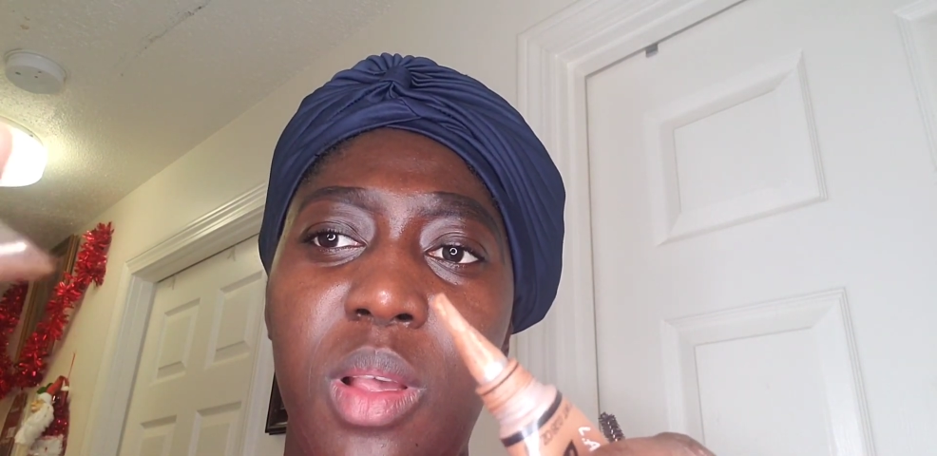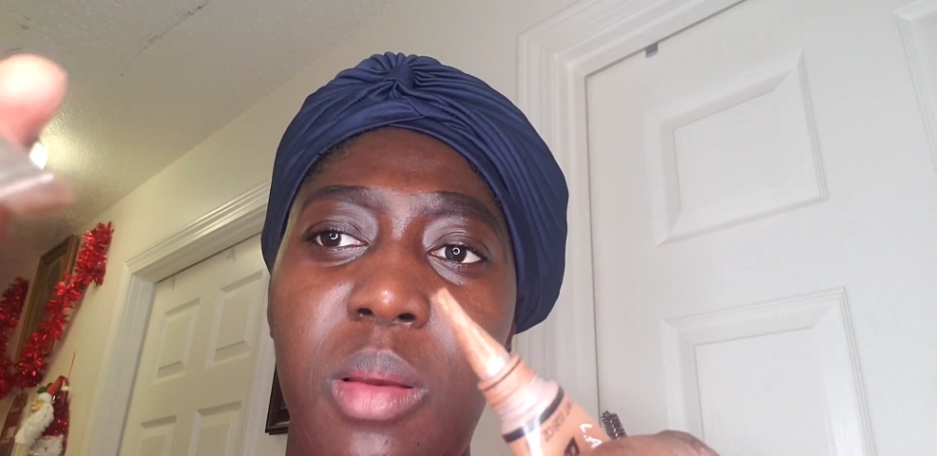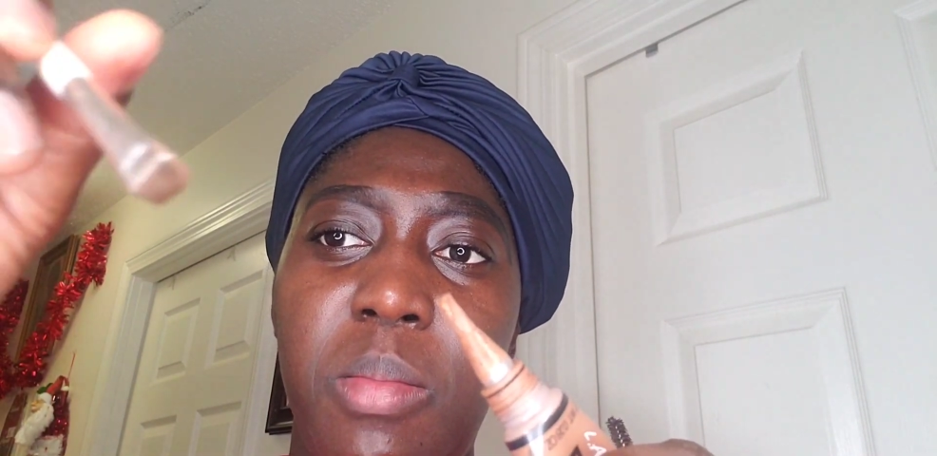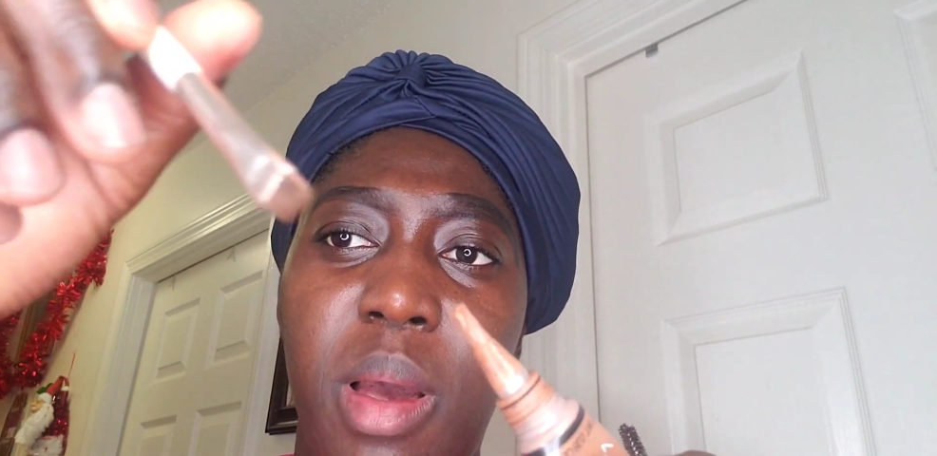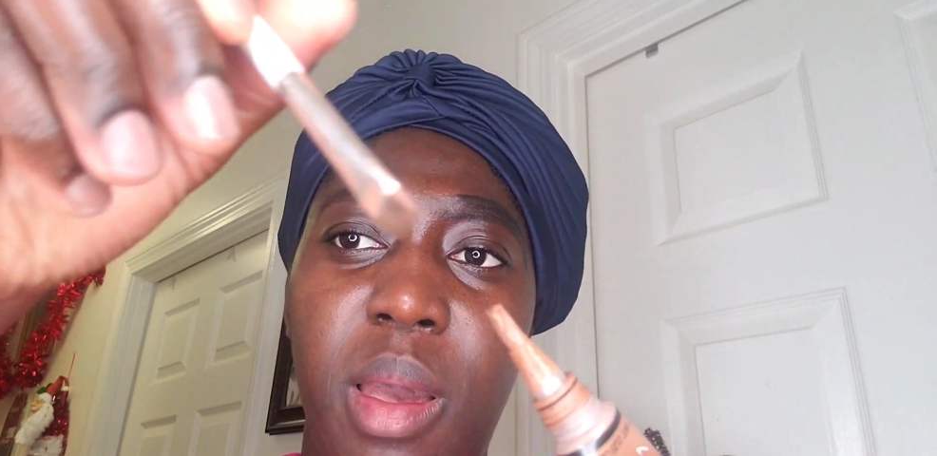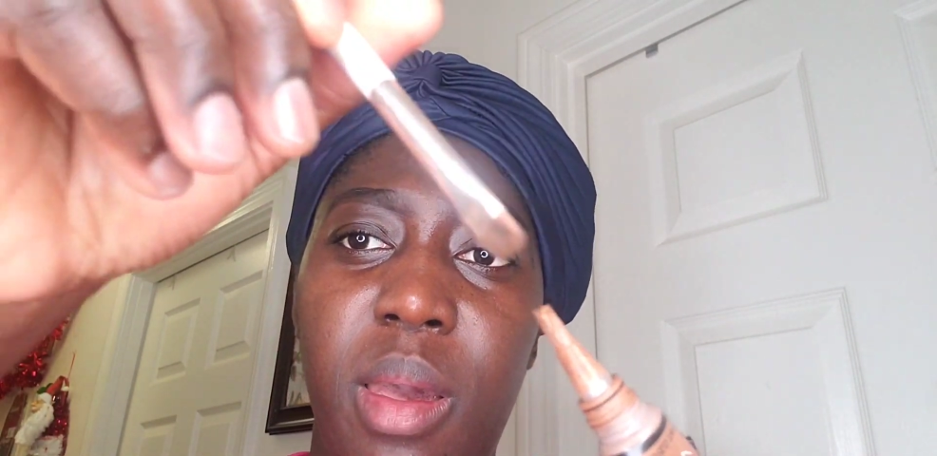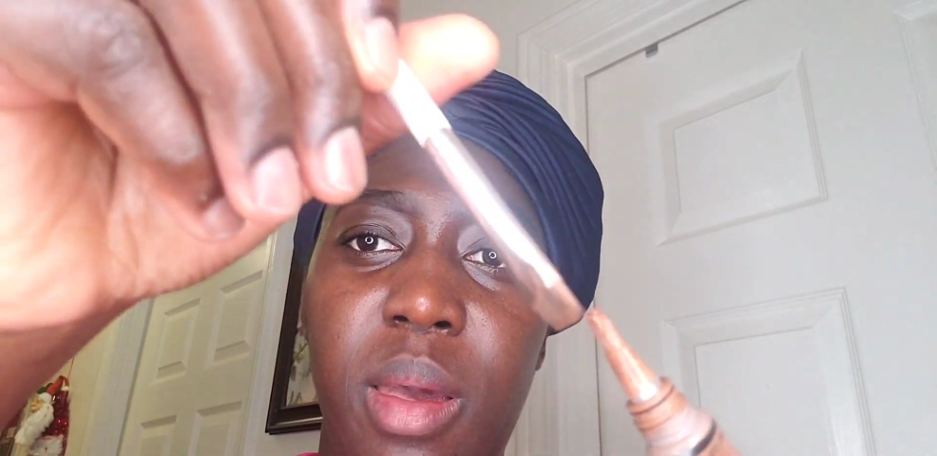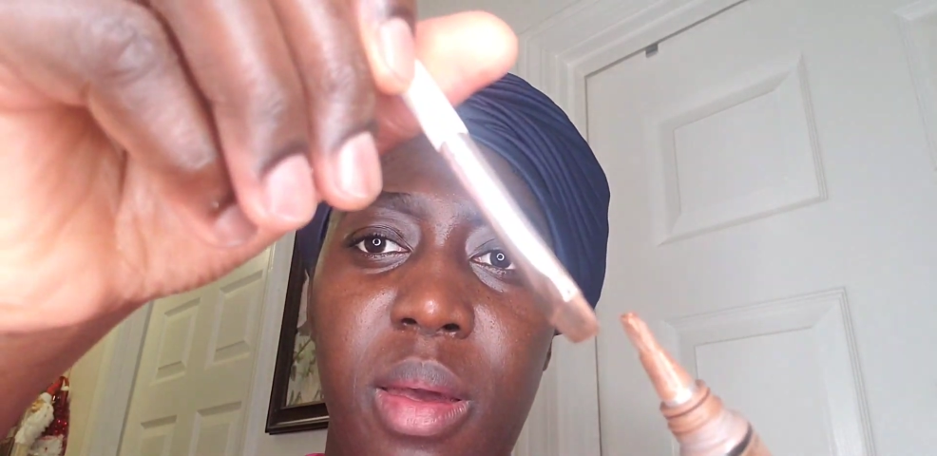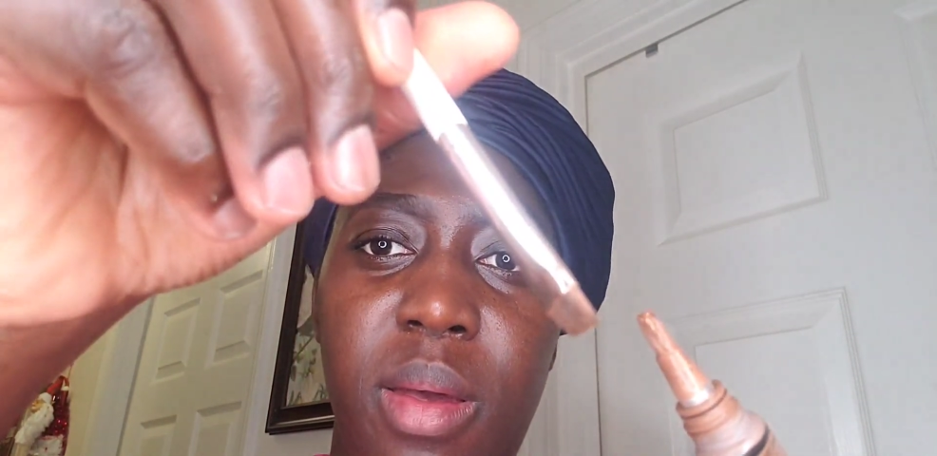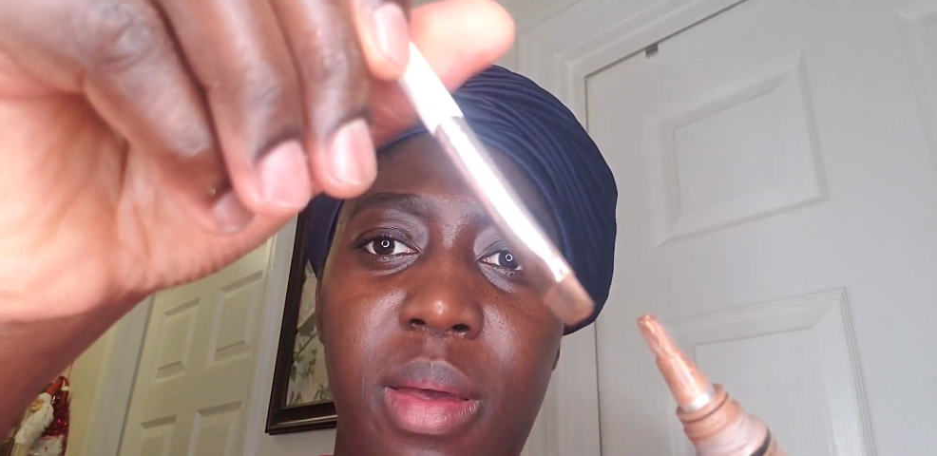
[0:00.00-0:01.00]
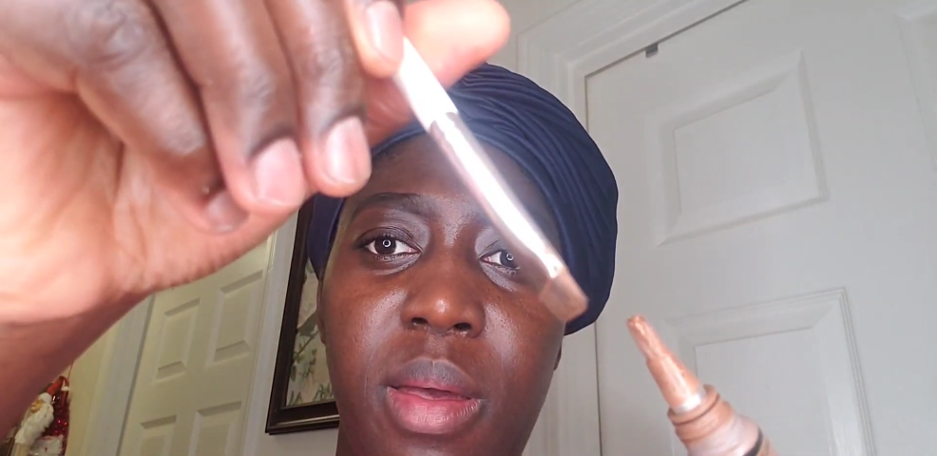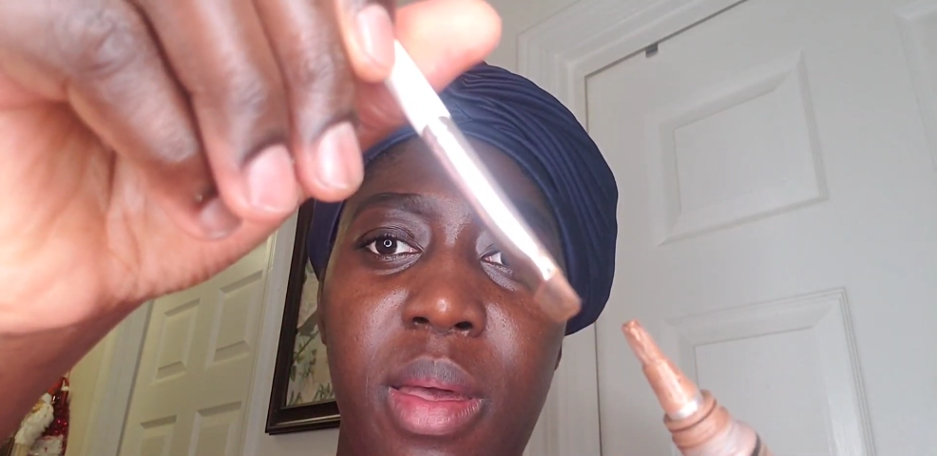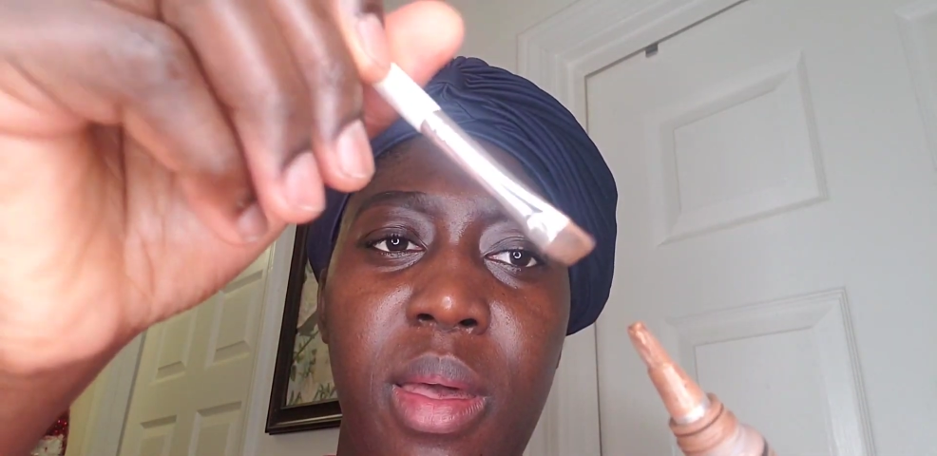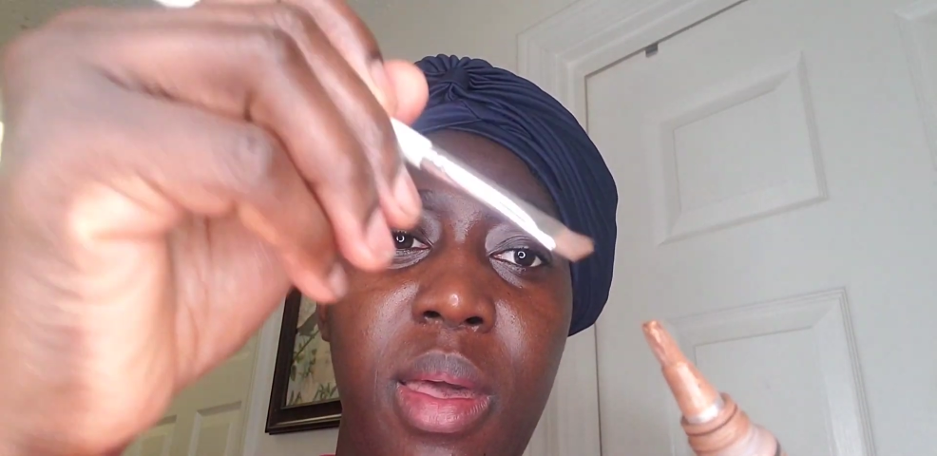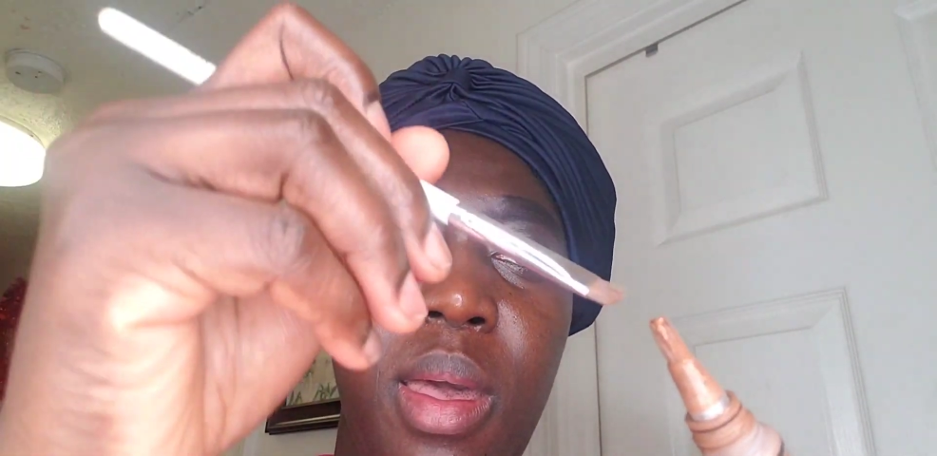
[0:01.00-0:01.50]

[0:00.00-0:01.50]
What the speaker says: in the color bronze.